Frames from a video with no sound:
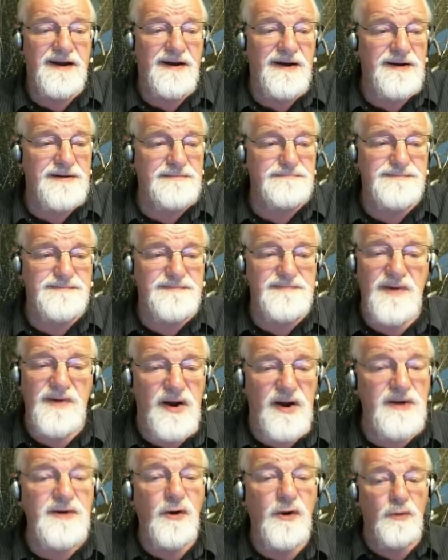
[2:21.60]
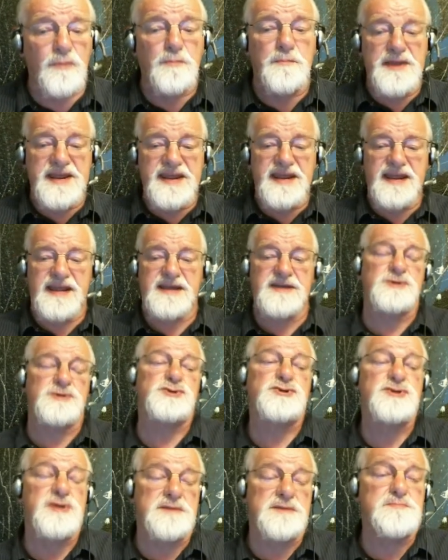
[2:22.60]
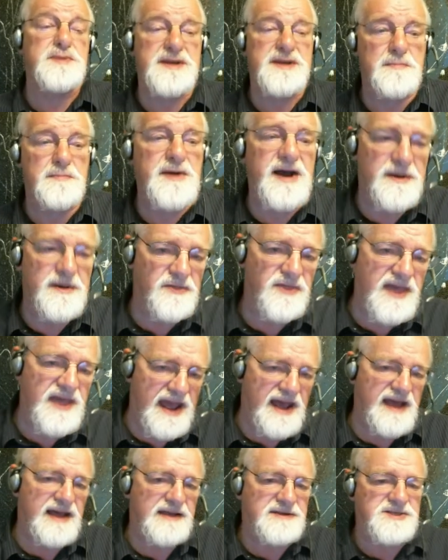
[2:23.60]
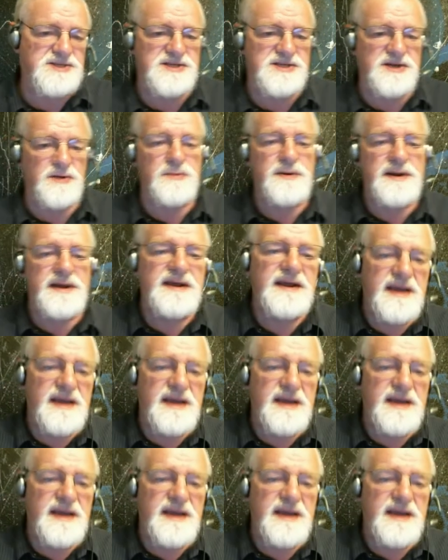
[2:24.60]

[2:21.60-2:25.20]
our our whole being should be about that so